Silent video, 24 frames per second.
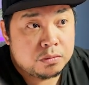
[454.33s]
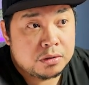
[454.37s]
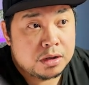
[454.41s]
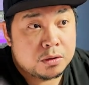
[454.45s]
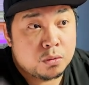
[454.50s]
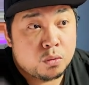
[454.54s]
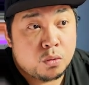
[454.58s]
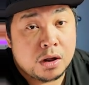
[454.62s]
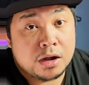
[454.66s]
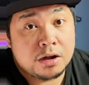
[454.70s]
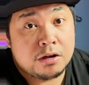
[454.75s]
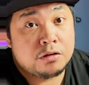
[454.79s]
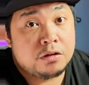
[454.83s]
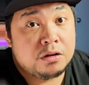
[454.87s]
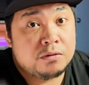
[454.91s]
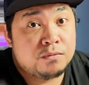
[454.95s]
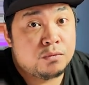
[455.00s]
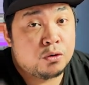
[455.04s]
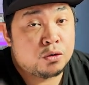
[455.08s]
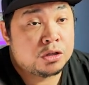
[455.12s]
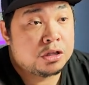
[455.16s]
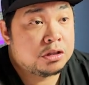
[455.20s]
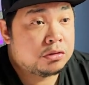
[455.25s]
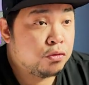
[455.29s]
We got
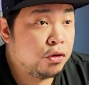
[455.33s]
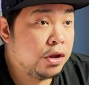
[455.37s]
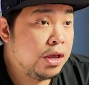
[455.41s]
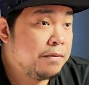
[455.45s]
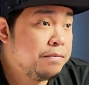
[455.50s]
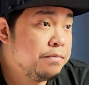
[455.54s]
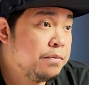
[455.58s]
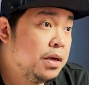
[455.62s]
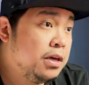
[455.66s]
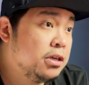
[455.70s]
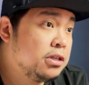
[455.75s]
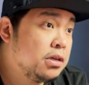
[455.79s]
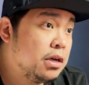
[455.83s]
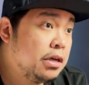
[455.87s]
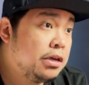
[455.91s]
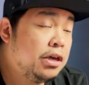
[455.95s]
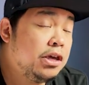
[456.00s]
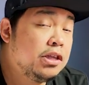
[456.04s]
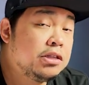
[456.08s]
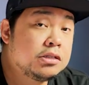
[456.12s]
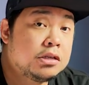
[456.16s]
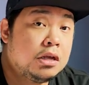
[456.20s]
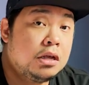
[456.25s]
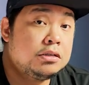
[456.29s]
143 FPS
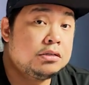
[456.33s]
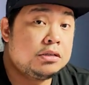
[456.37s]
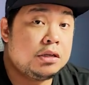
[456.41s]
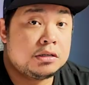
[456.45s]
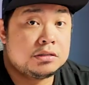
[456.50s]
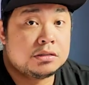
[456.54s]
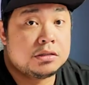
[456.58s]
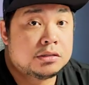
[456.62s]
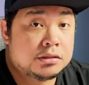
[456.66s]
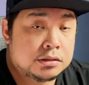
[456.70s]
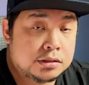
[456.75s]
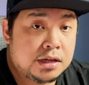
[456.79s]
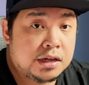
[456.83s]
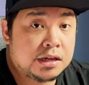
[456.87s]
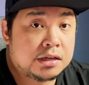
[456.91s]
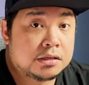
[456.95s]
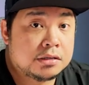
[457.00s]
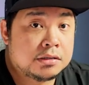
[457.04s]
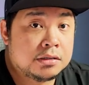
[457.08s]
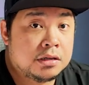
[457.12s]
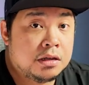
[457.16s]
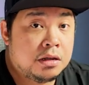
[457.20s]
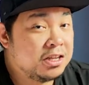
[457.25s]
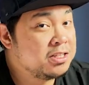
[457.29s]
against
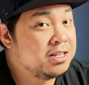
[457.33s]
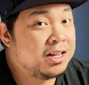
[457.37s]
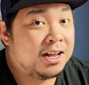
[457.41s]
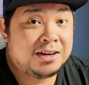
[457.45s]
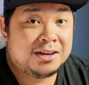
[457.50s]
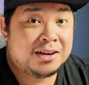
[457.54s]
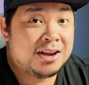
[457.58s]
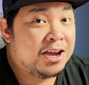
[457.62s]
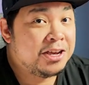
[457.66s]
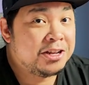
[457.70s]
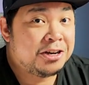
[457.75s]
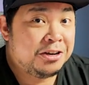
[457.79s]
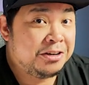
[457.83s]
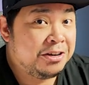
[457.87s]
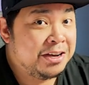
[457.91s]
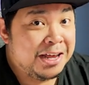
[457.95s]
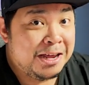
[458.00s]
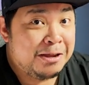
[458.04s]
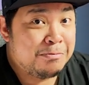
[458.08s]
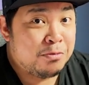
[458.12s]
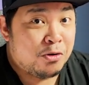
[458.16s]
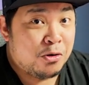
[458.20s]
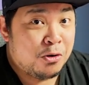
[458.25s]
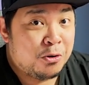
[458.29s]
66. That's like night and
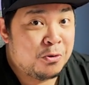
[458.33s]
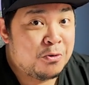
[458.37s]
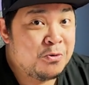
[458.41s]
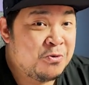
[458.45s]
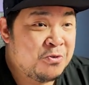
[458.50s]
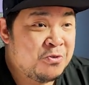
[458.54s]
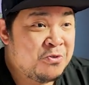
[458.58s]
day, bro.